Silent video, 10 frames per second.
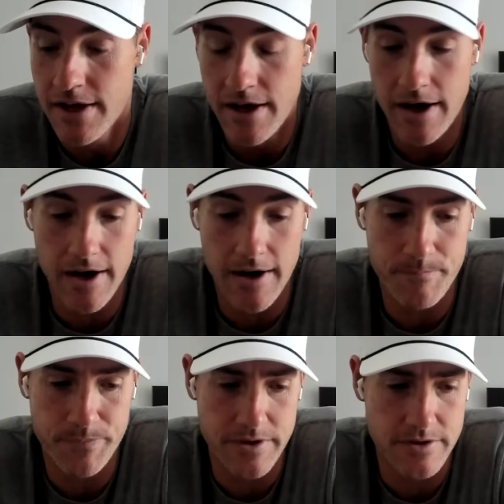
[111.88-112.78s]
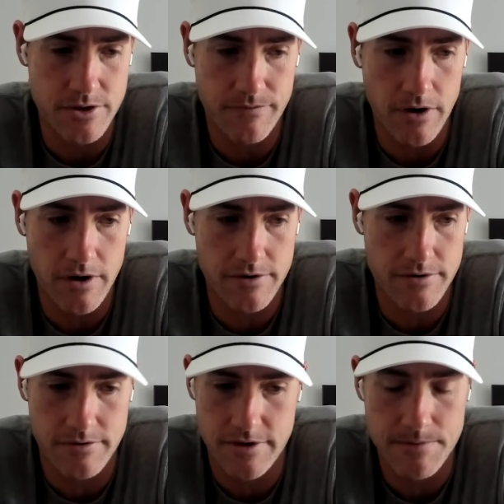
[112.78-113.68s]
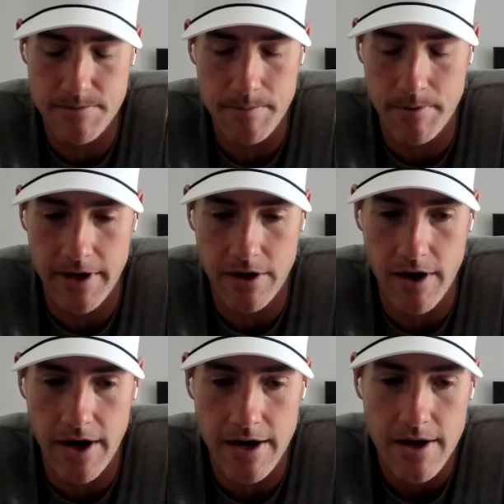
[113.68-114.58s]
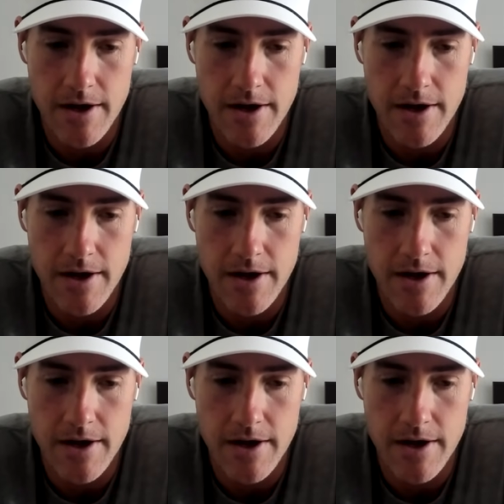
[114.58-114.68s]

So far, seems to be playing great.